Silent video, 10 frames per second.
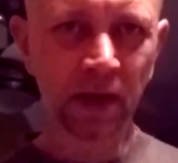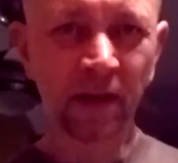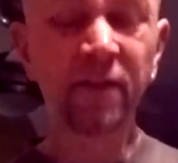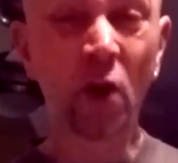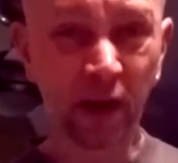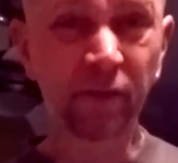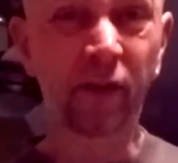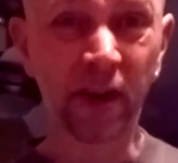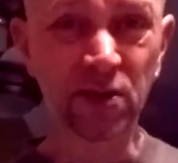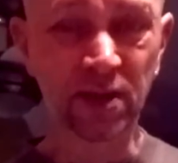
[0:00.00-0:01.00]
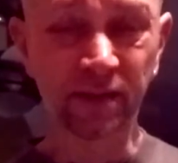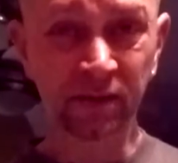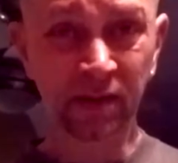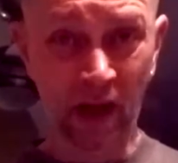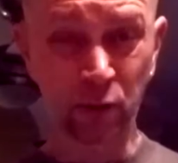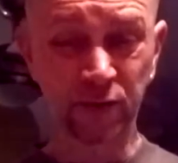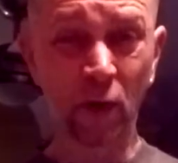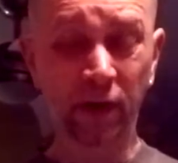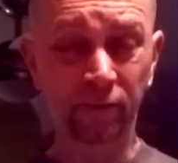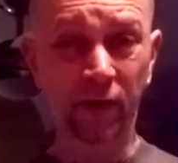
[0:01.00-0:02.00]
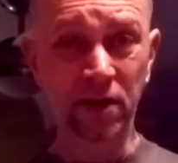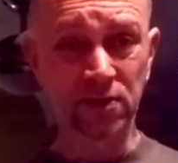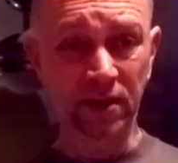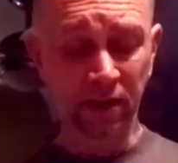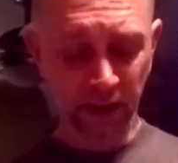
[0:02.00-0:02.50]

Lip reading: Fucking freezing. I was fucking freezing.